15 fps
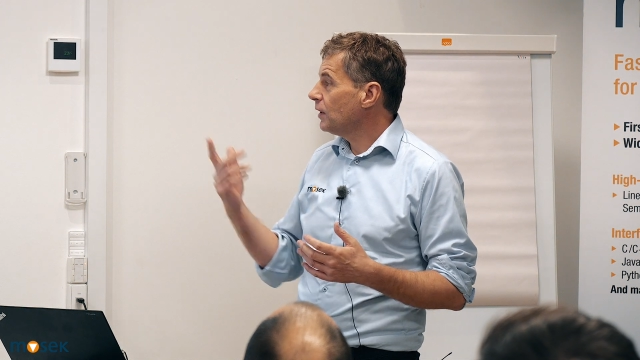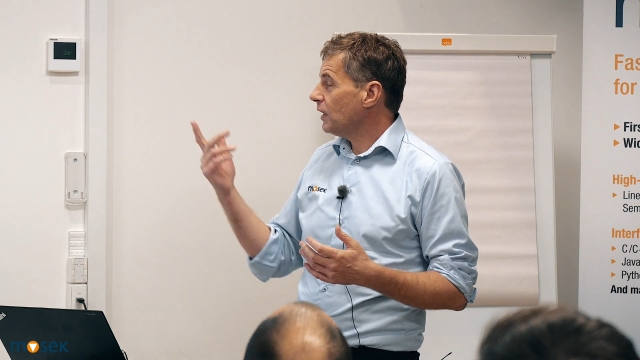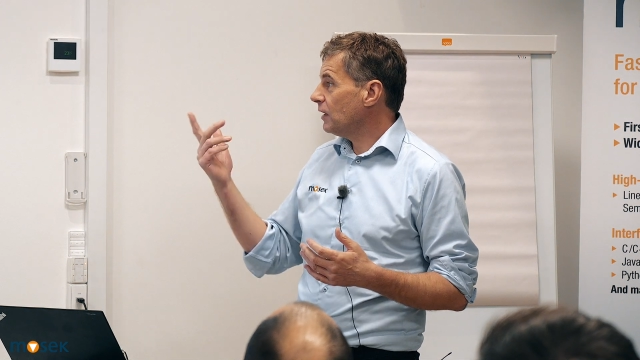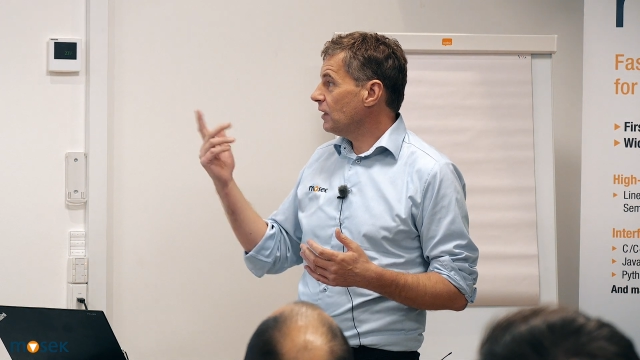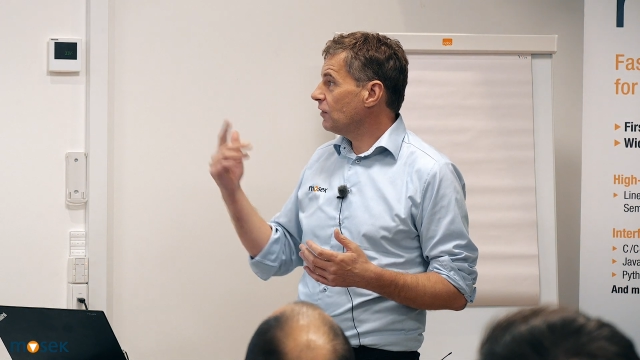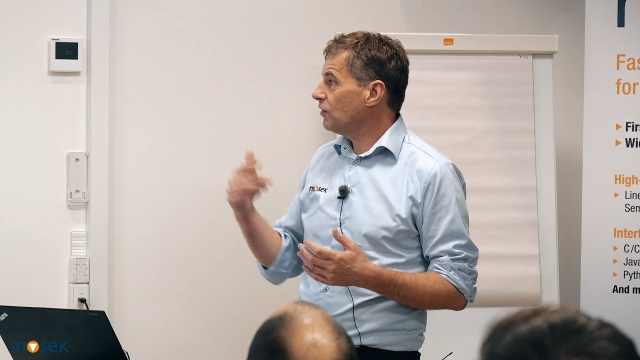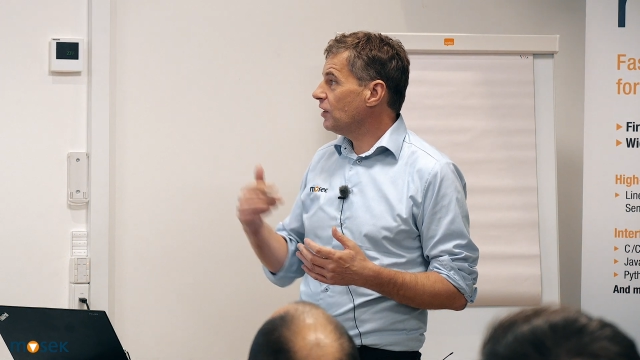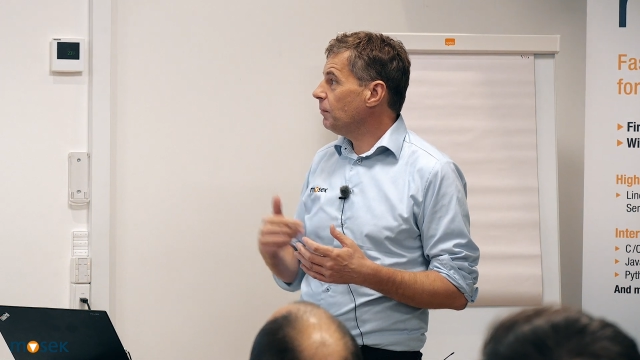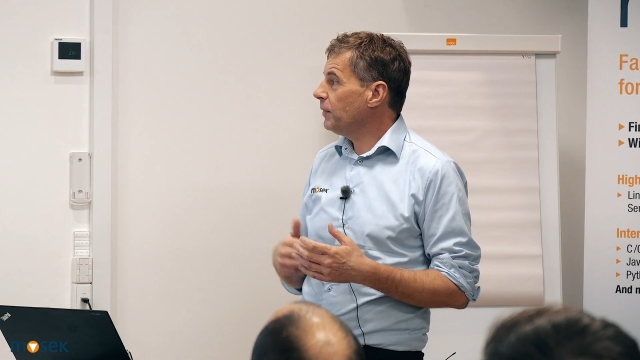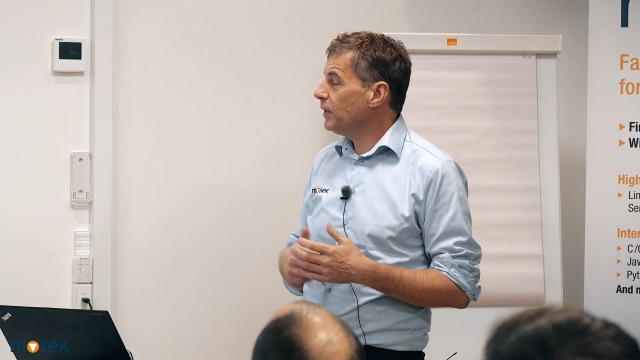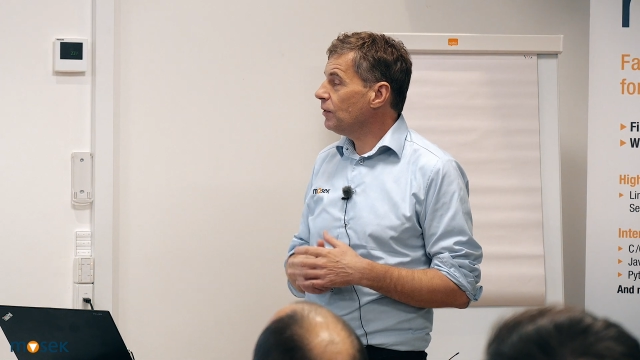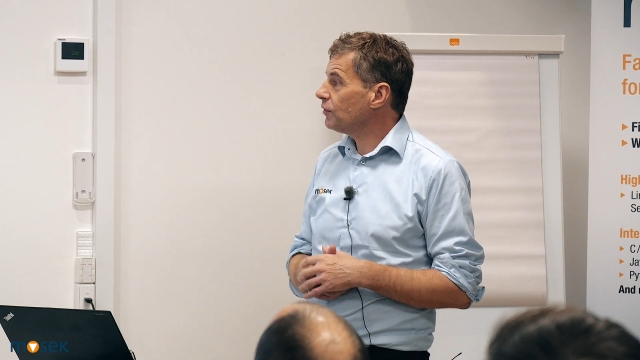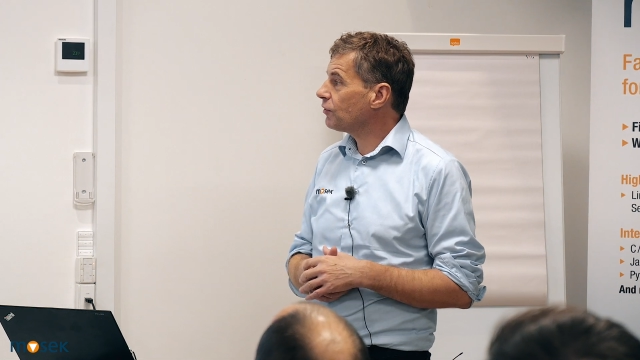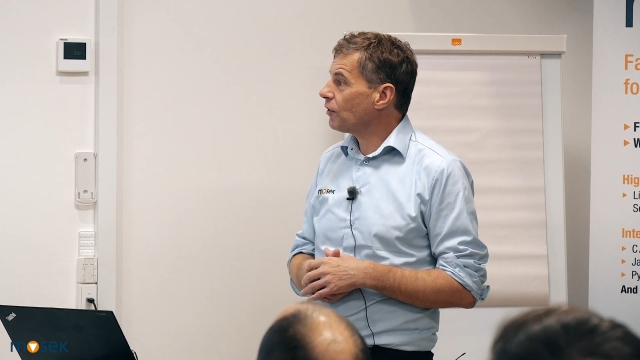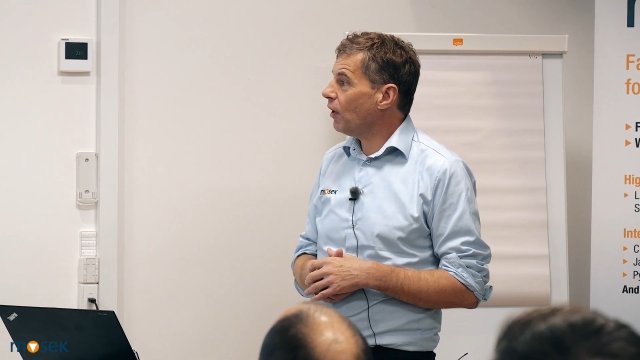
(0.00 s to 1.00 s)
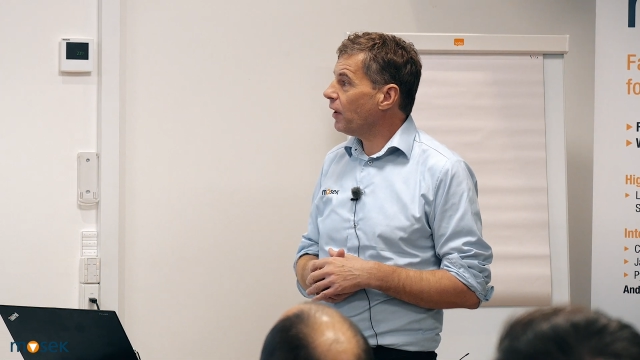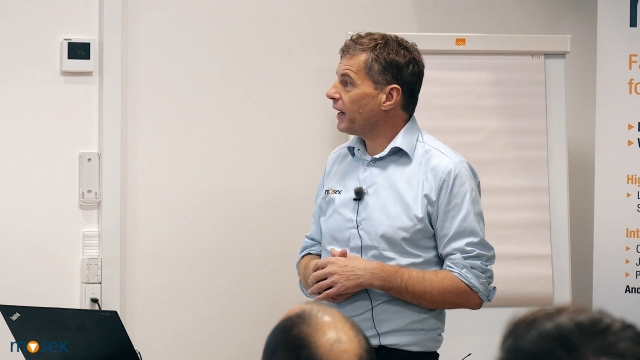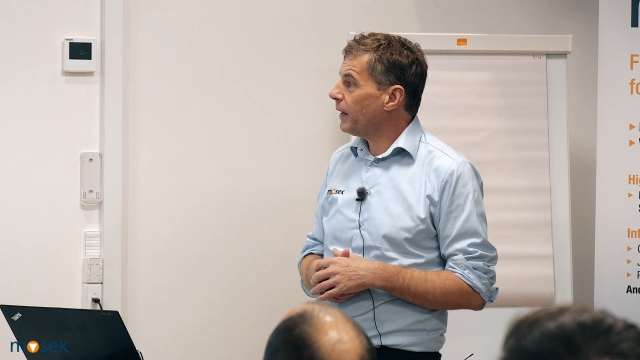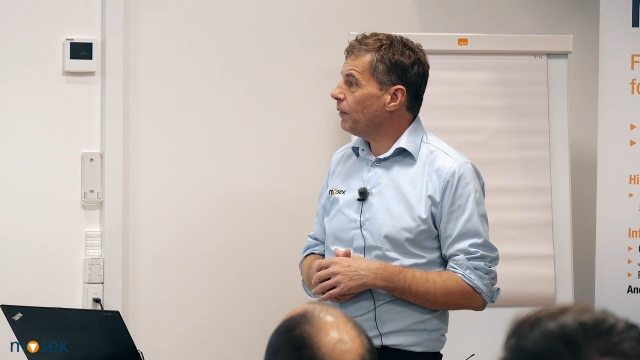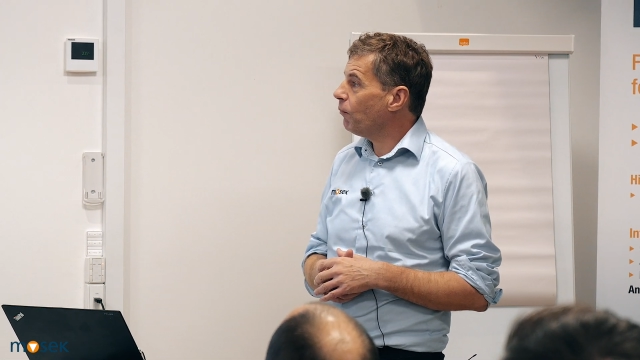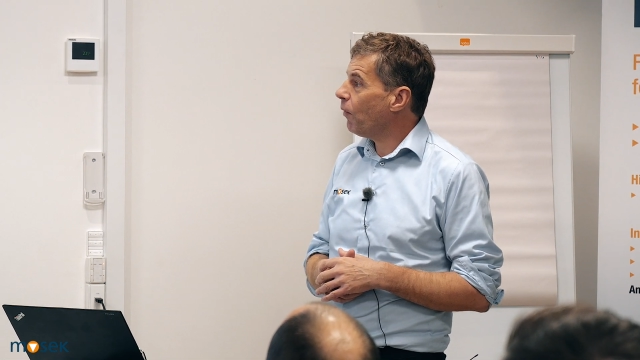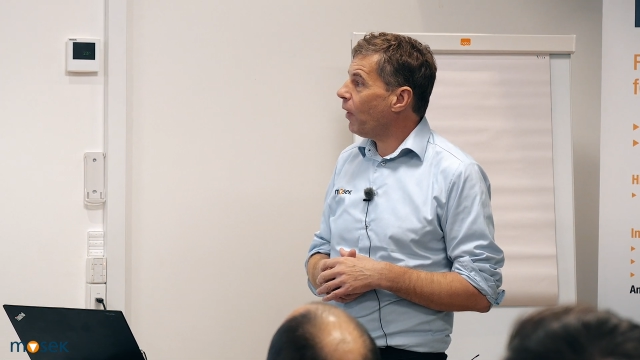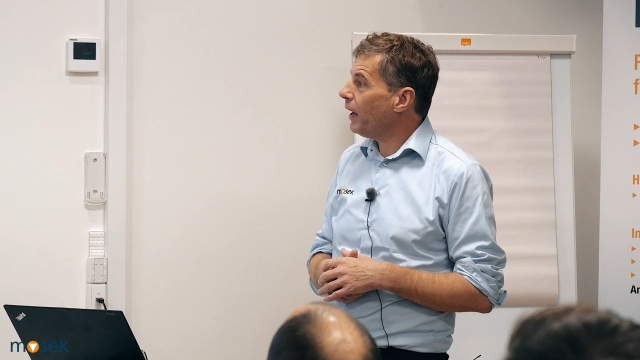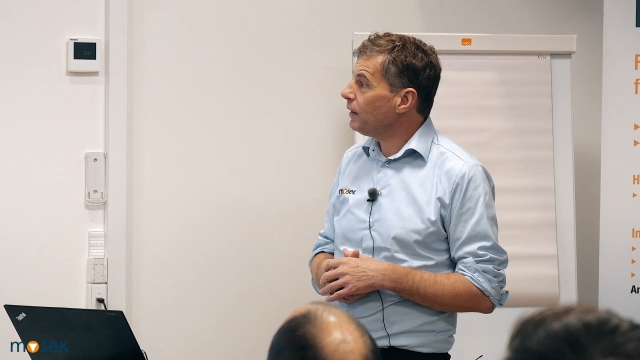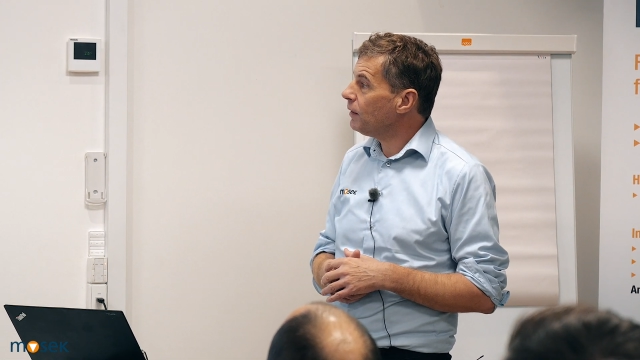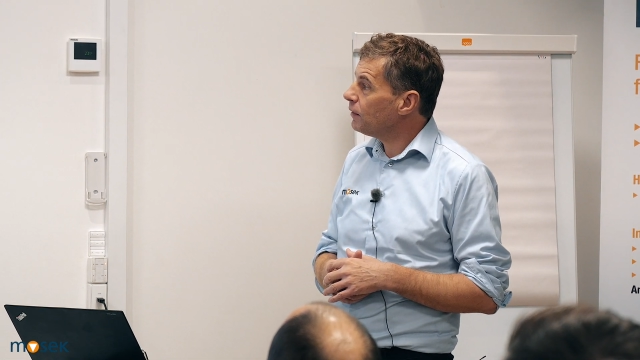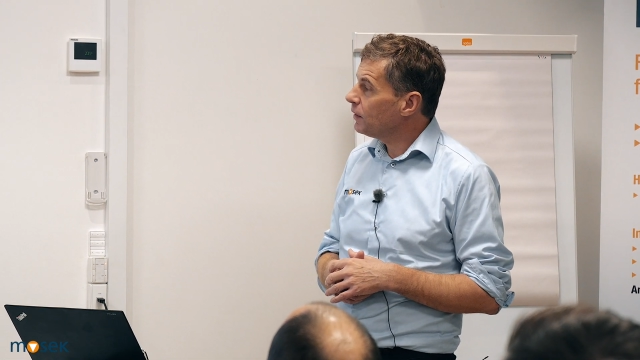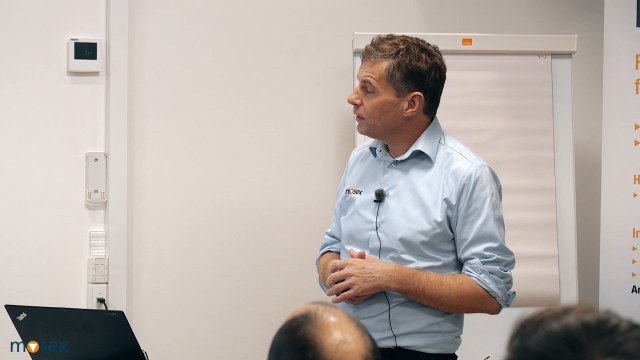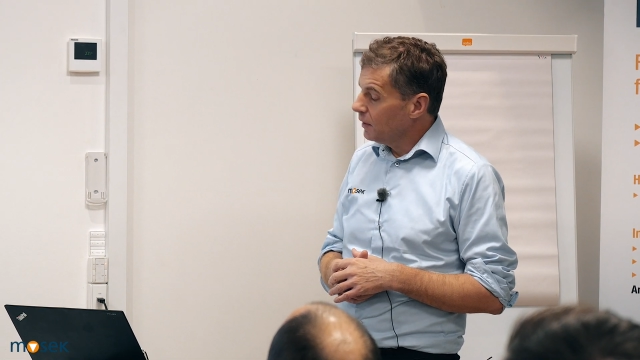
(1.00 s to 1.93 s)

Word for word: and the CPU is called M1.